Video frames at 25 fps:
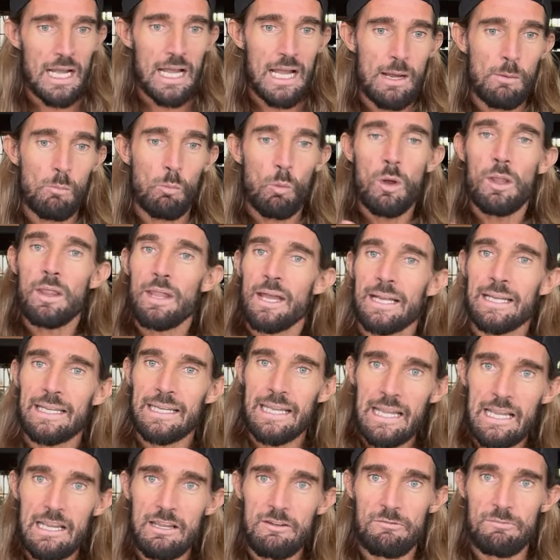And what that
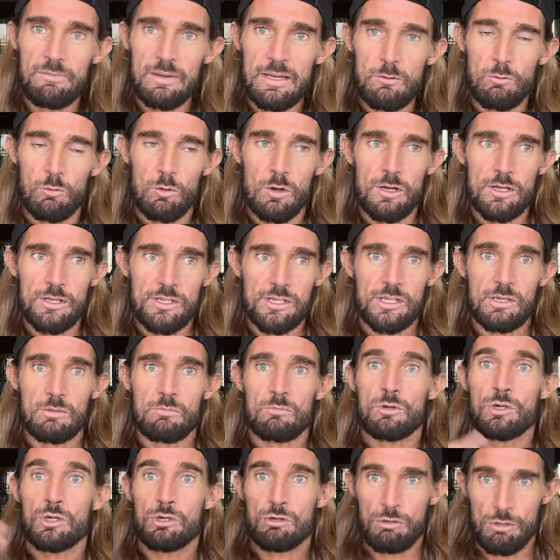gave me was
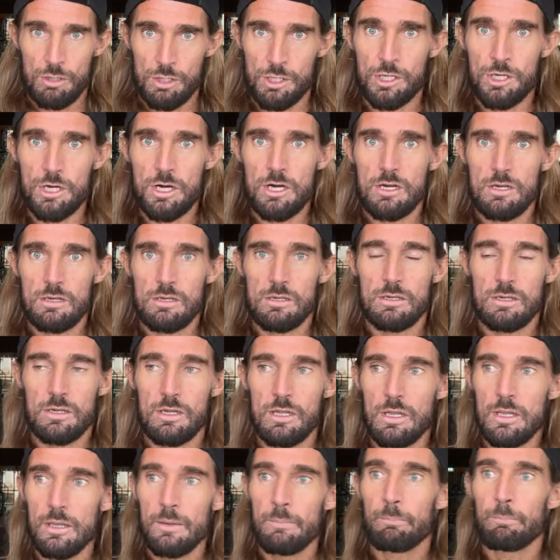structure,
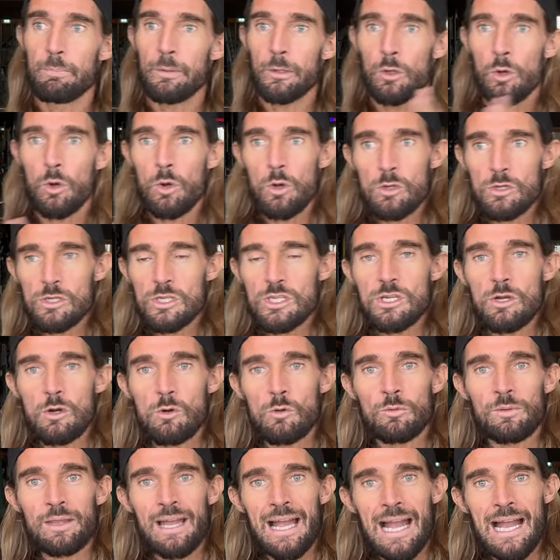but
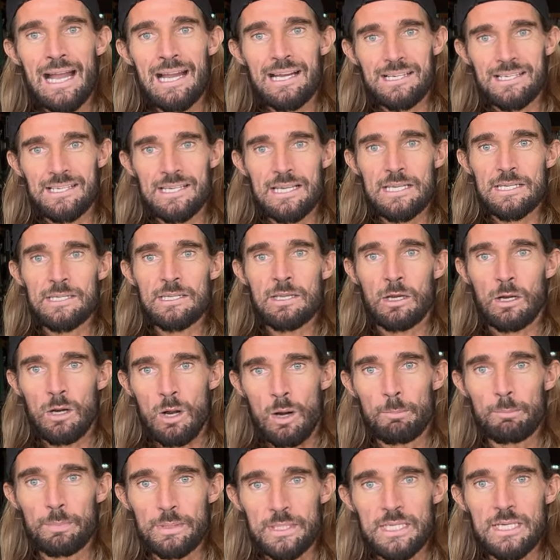also the access to
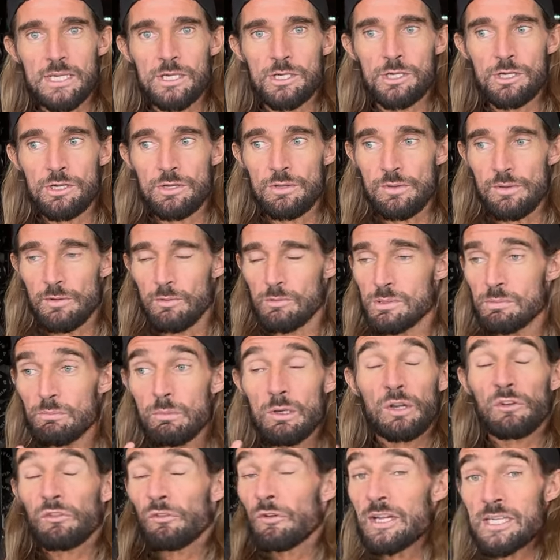competition. It was
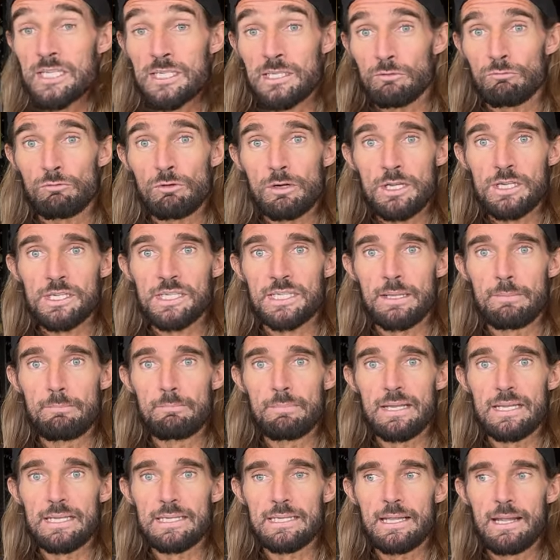much faster runners than
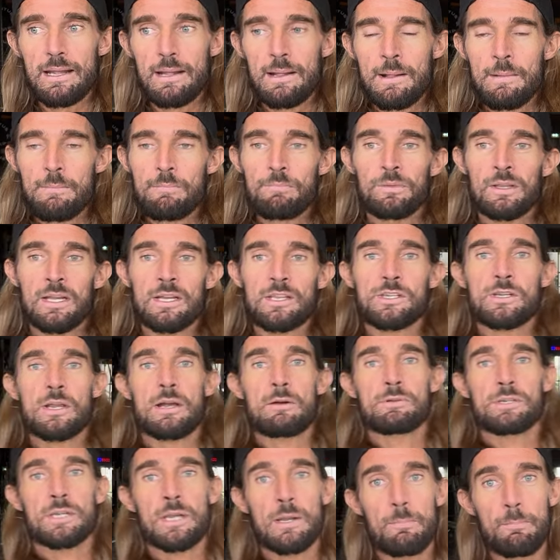me. And so I
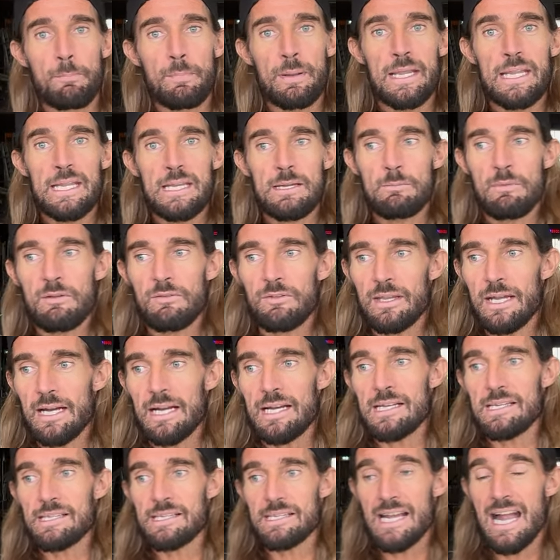was competing with
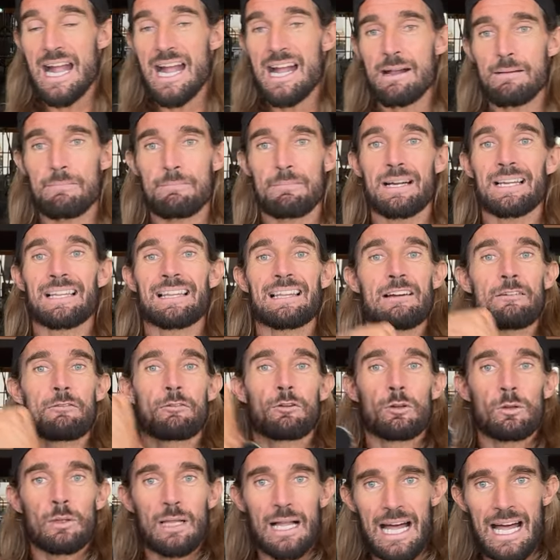guys at my
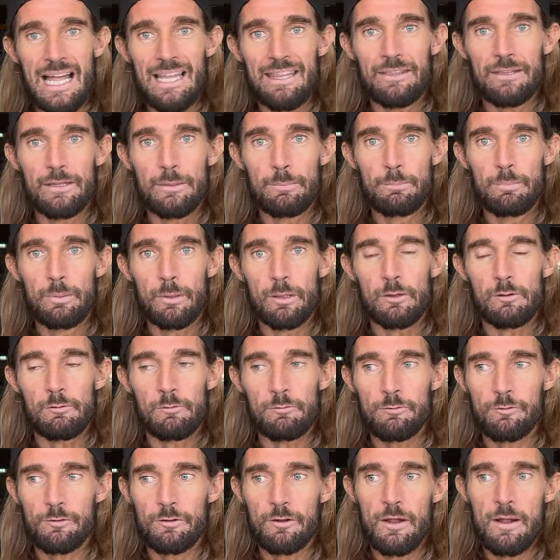level and
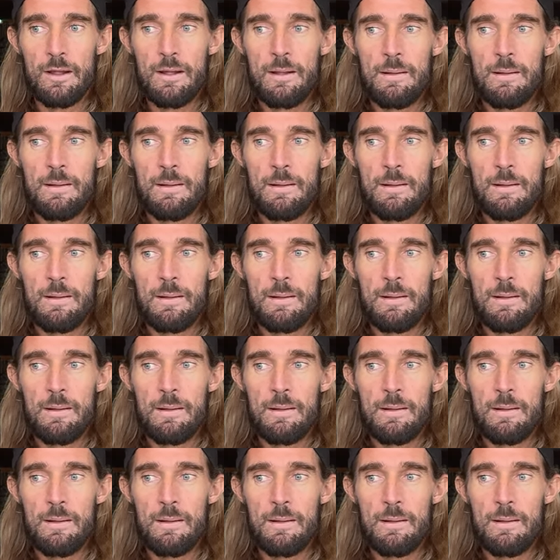above.